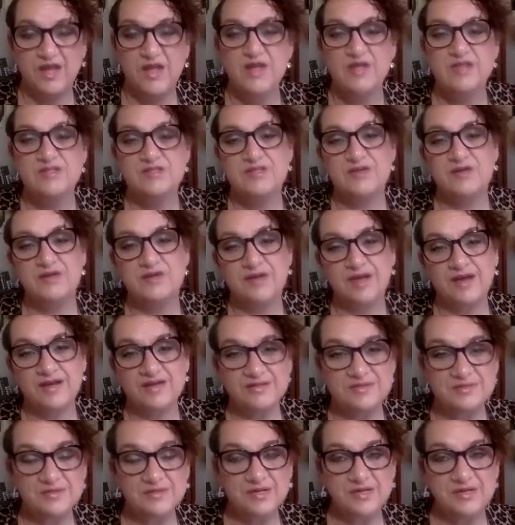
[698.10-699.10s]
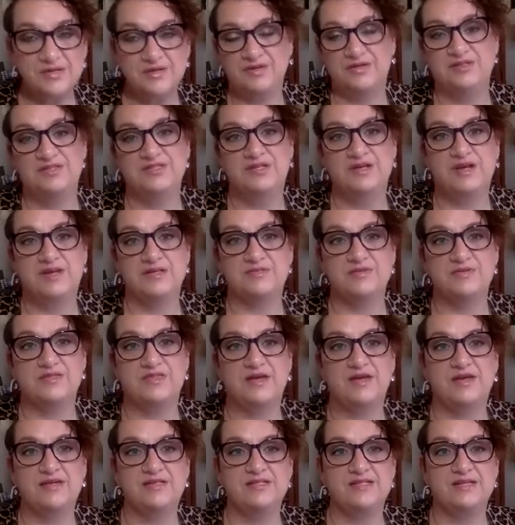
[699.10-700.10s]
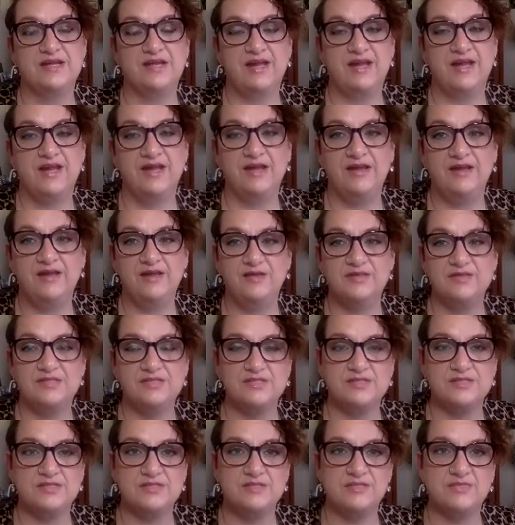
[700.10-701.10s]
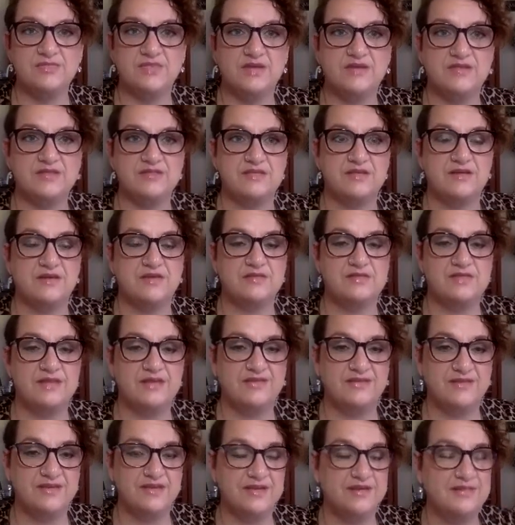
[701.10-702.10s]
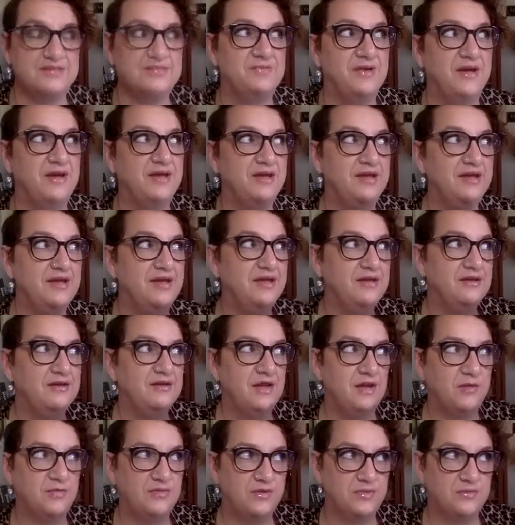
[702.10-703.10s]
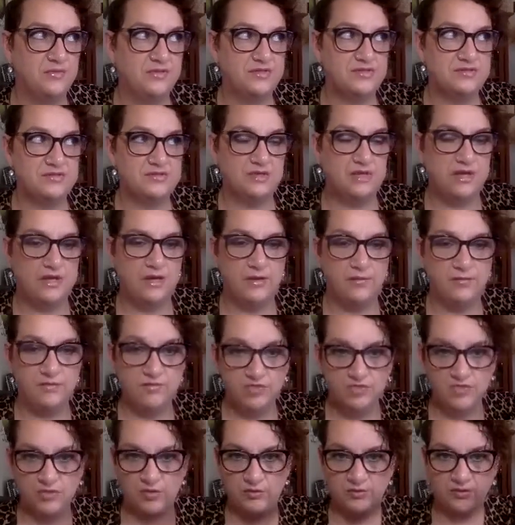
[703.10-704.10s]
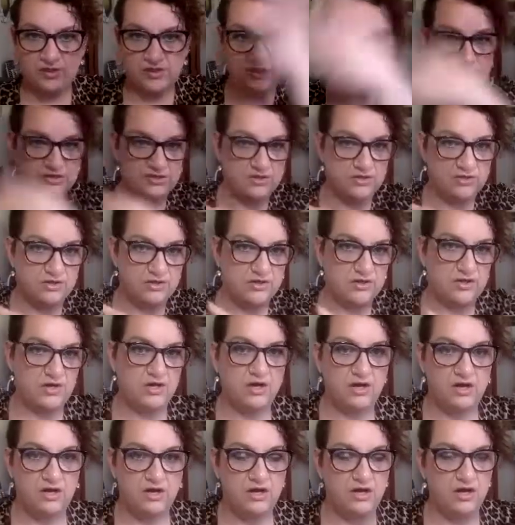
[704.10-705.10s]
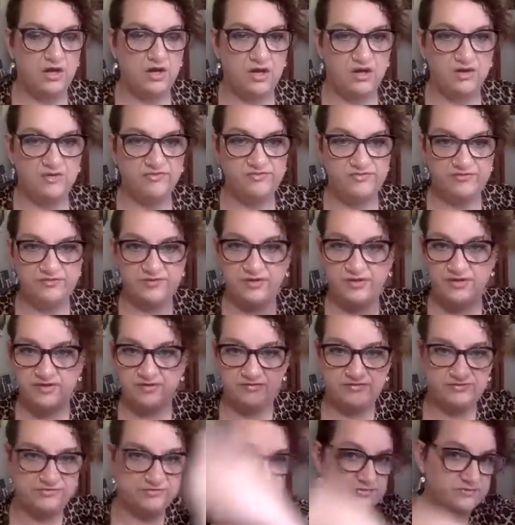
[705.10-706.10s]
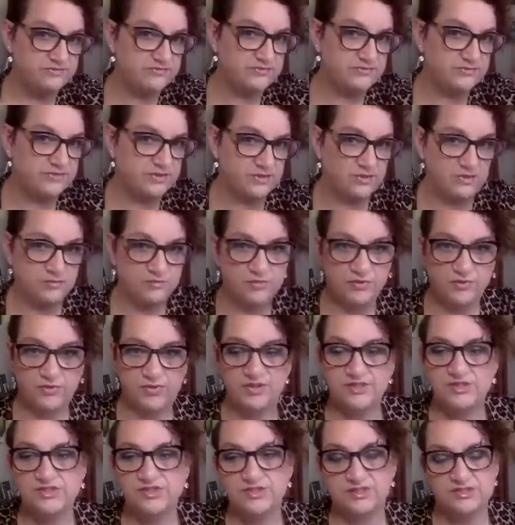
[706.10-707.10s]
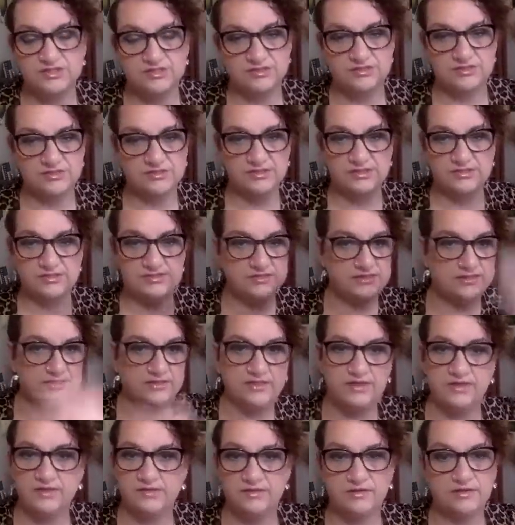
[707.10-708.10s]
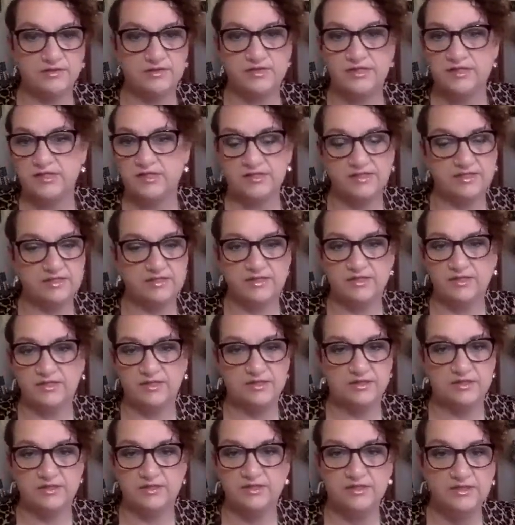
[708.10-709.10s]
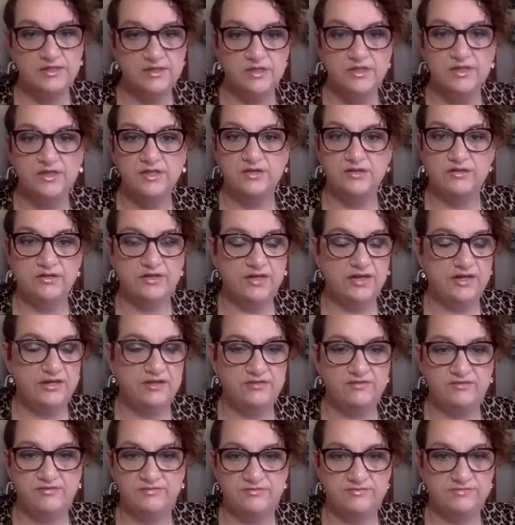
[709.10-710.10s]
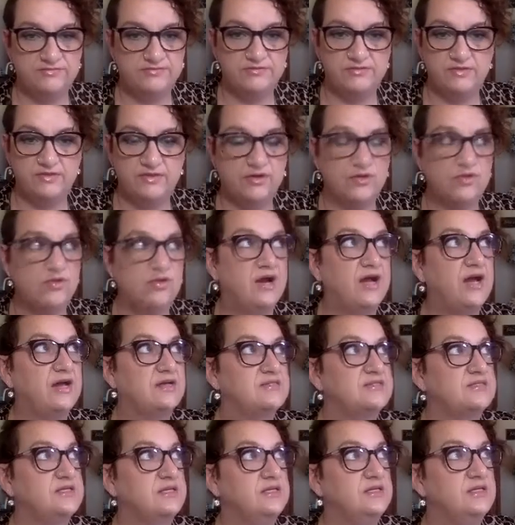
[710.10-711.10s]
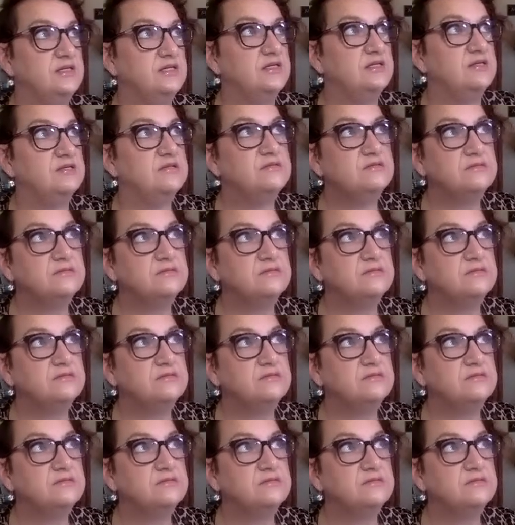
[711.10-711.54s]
So I just want to encourage you guys with that today. It was just some thoughts that I was having as my neighbor was throwing dirt off of her porch since the landlord didn't think her creative grassy